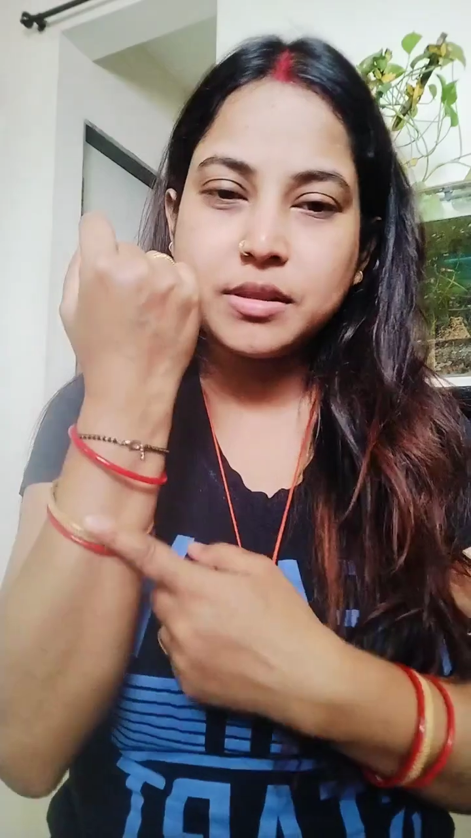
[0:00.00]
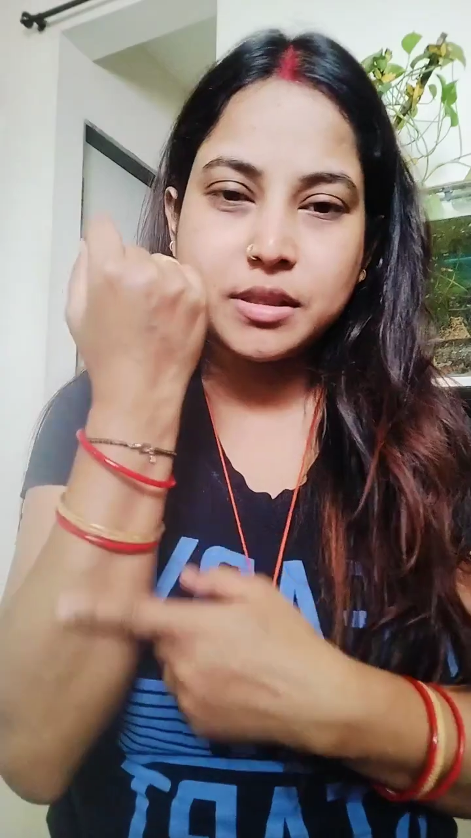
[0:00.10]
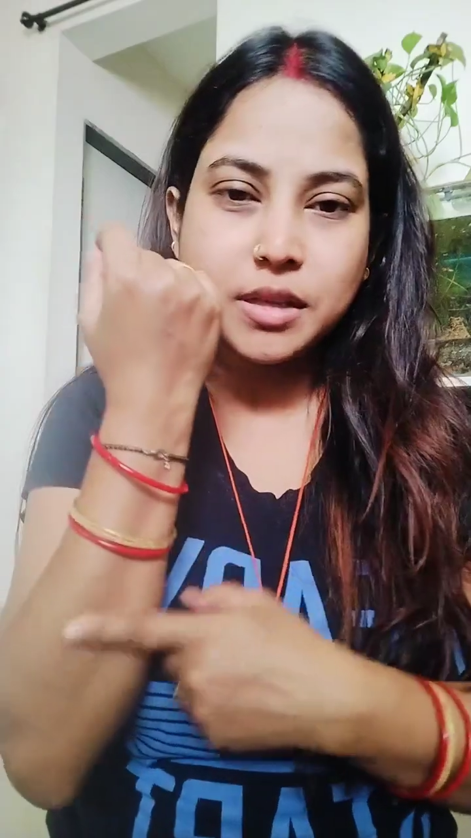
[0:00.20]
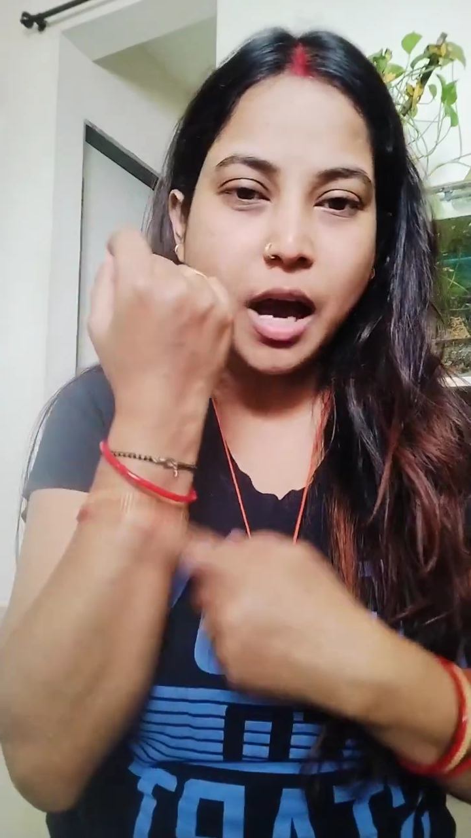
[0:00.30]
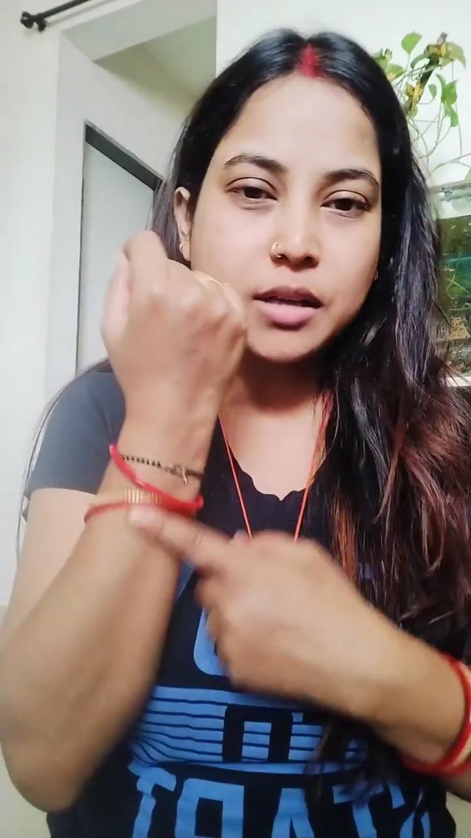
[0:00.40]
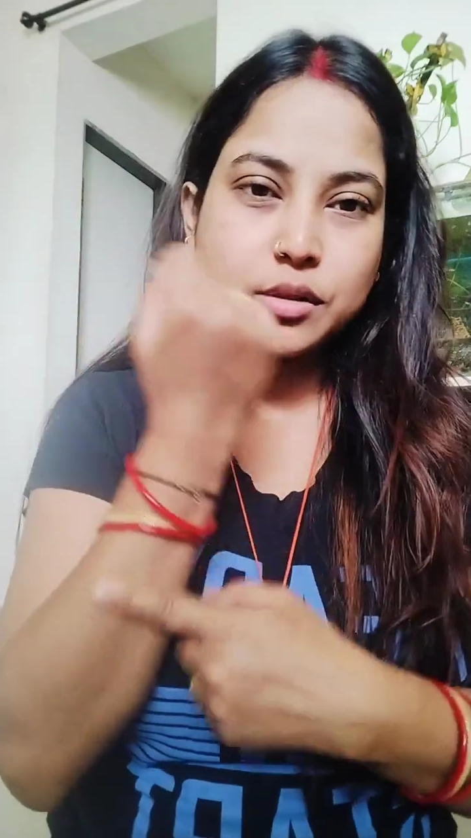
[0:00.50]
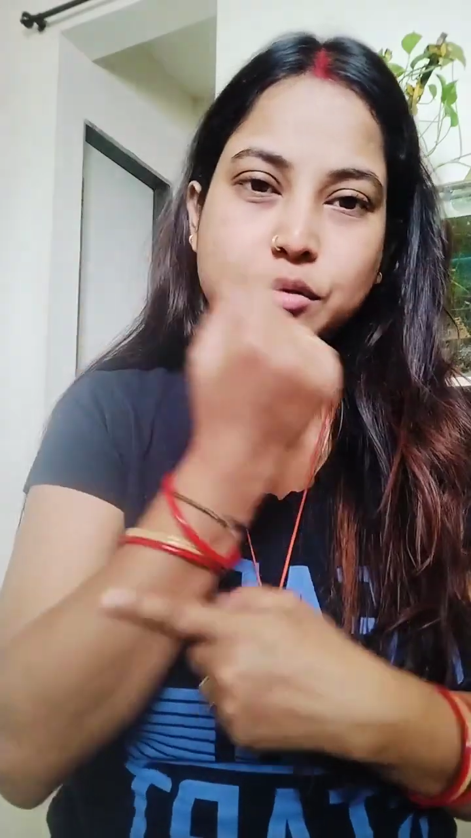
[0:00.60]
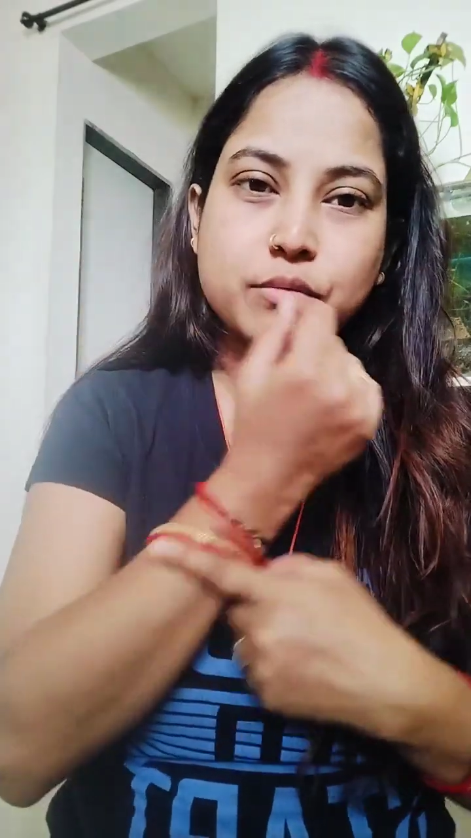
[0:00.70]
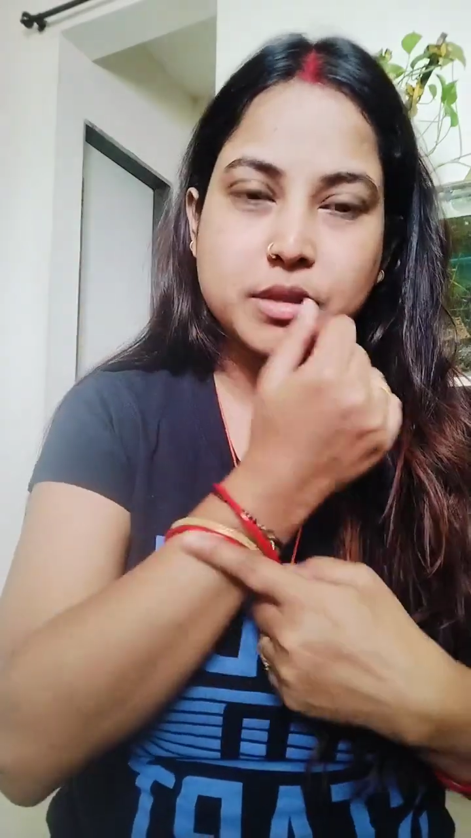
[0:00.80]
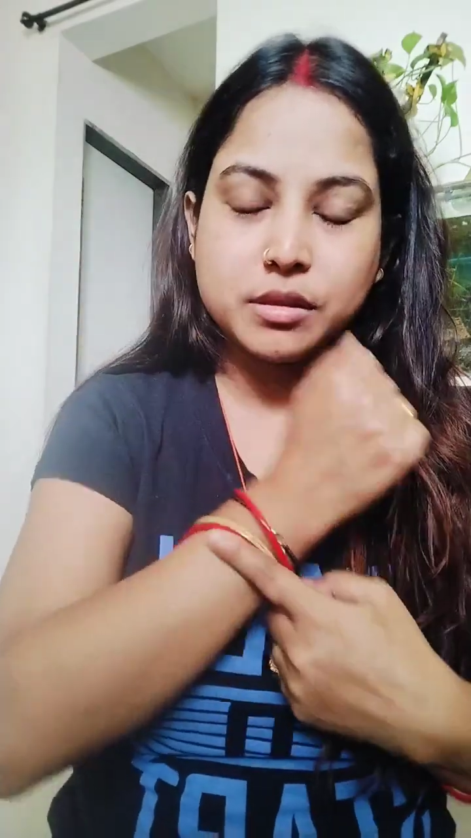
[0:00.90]
start
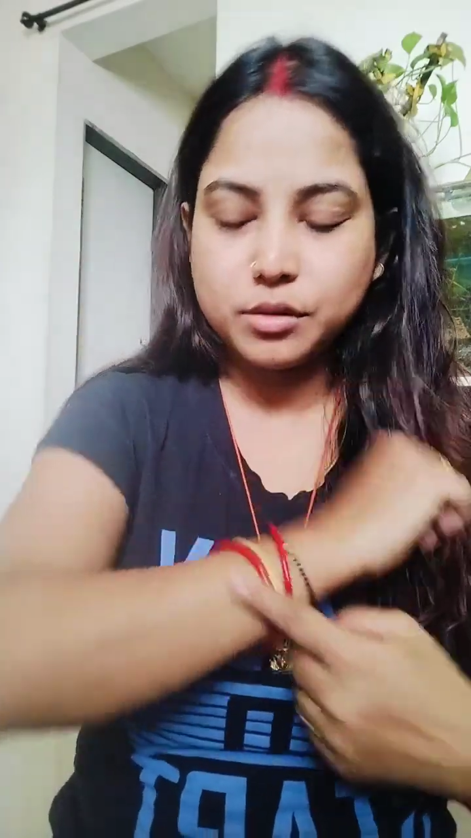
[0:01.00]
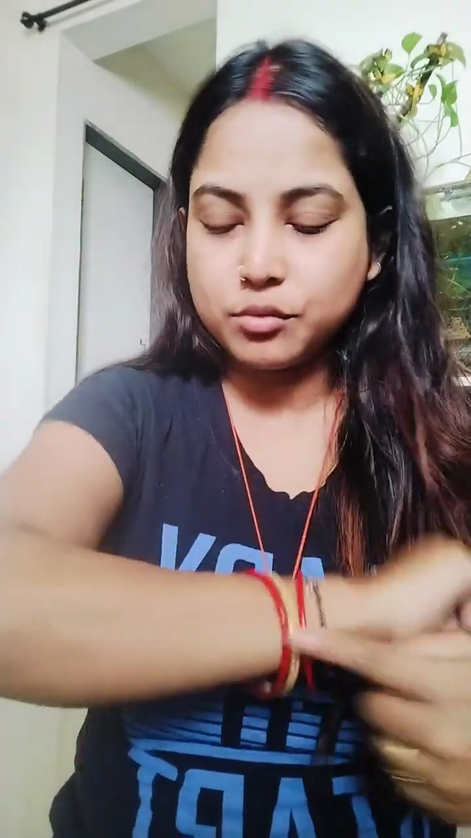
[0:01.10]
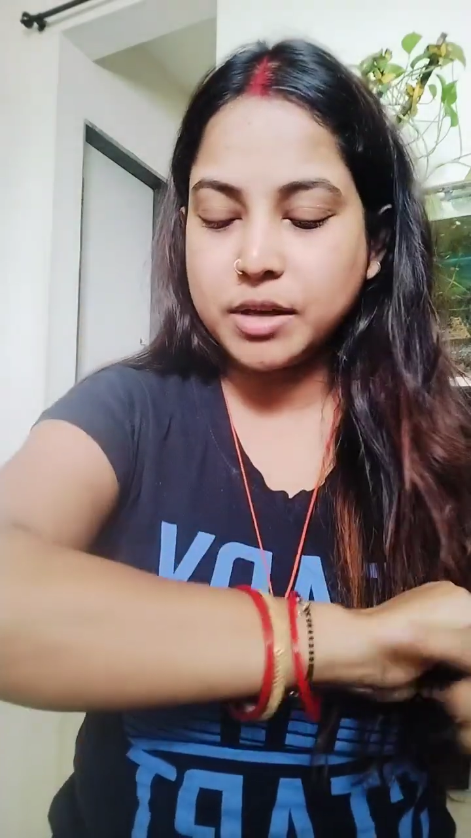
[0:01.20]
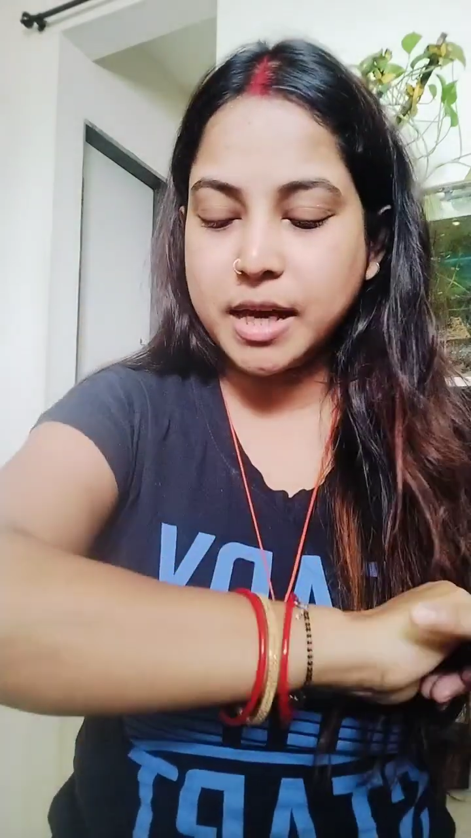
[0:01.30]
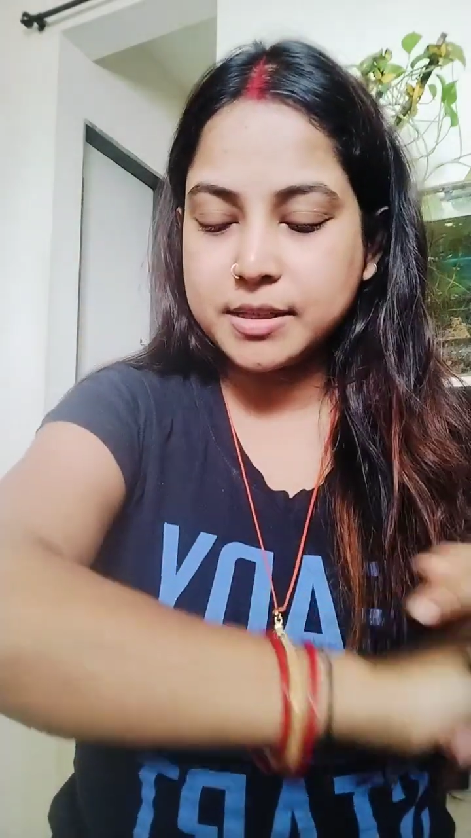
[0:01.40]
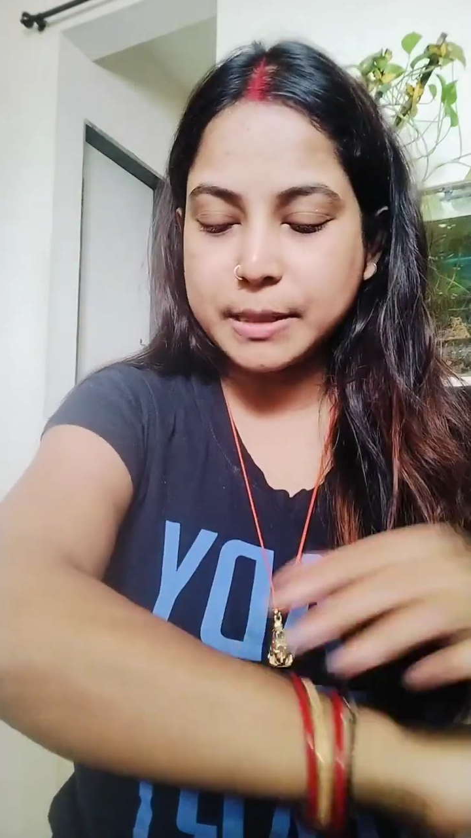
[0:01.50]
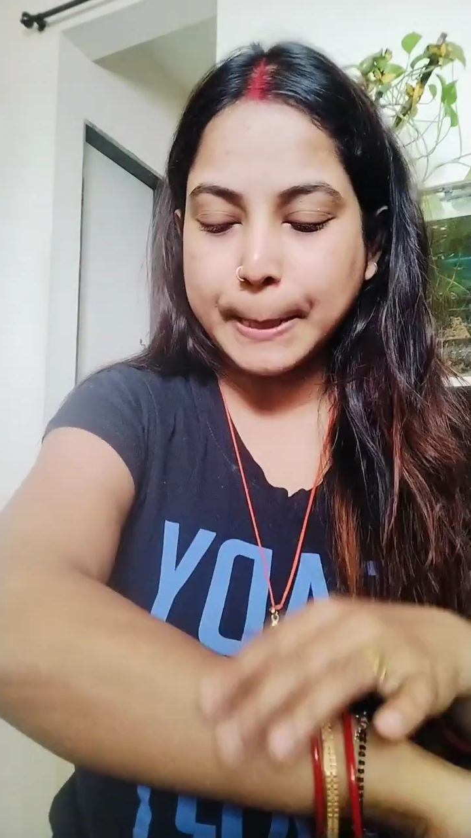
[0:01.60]
with you guys.